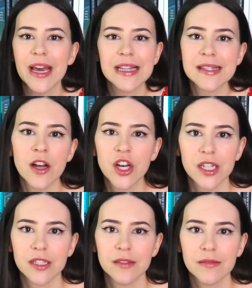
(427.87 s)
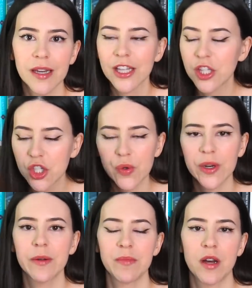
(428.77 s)
It's not good. It's
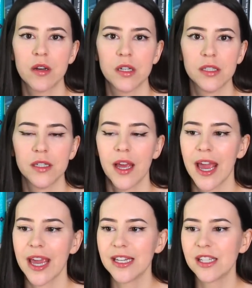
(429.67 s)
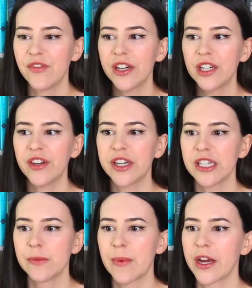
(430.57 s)
straight up not good. And it's very, very
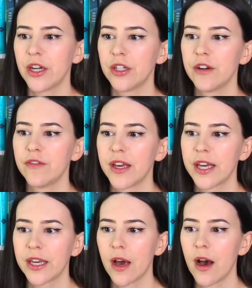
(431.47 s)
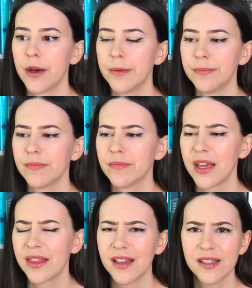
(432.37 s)
inspired of like, um,
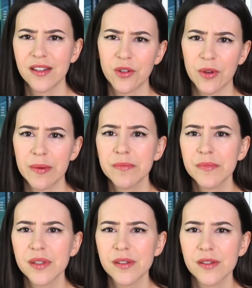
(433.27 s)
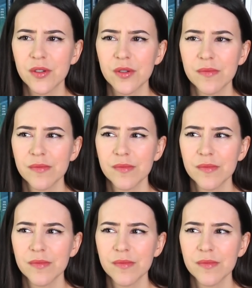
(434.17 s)
is it the Grimm's